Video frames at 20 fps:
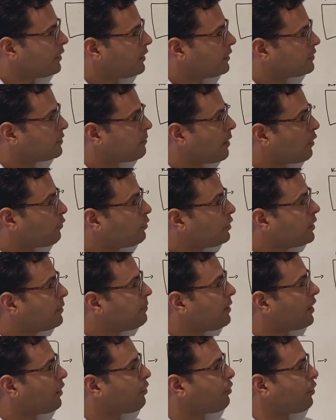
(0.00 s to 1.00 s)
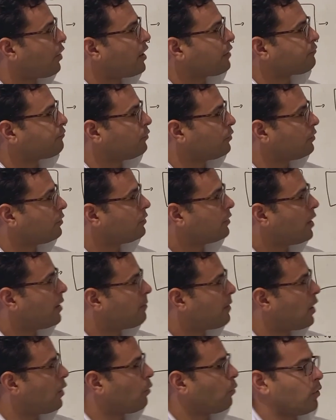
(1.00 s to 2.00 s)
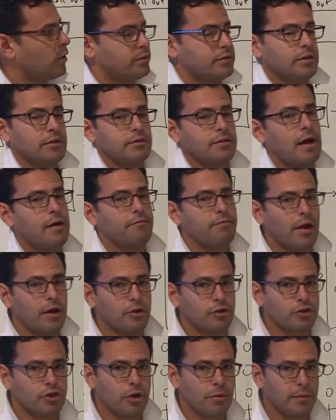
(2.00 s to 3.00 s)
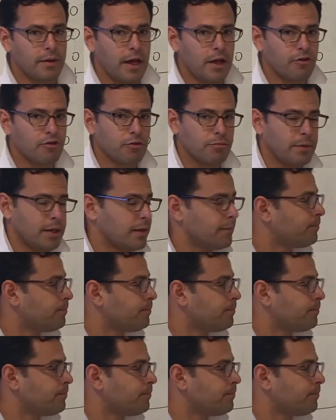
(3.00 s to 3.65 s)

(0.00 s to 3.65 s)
It's about really being thoughtful about what does that vendor termination mean.